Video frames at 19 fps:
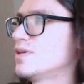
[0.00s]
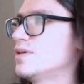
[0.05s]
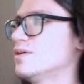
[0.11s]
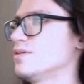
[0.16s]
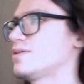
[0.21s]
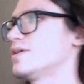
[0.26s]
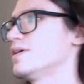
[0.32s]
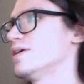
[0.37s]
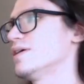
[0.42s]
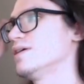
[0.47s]

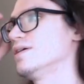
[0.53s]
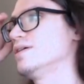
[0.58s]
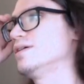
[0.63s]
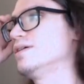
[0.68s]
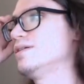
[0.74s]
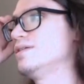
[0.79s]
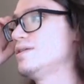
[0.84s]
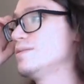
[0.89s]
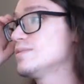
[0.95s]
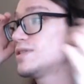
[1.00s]

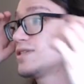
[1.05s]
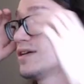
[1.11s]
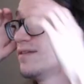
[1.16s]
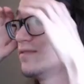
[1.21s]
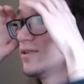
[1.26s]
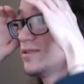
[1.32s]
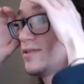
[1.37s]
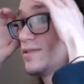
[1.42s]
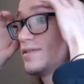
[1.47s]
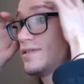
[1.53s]
Okay, the MSI
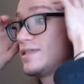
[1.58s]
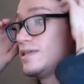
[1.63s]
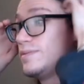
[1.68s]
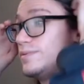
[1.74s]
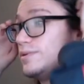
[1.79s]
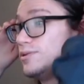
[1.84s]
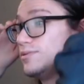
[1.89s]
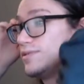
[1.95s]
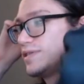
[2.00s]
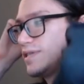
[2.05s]
version of
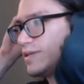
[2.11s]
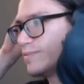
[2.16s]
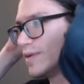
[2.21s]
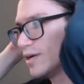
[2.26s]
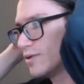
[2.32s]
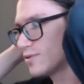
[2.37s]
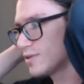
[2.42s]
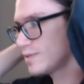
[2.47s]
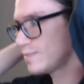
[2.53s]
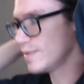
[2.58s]
CPU-Z, mad
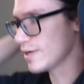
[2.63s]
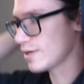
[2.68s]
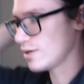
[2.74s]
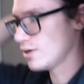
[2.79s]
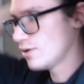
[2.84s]
respect.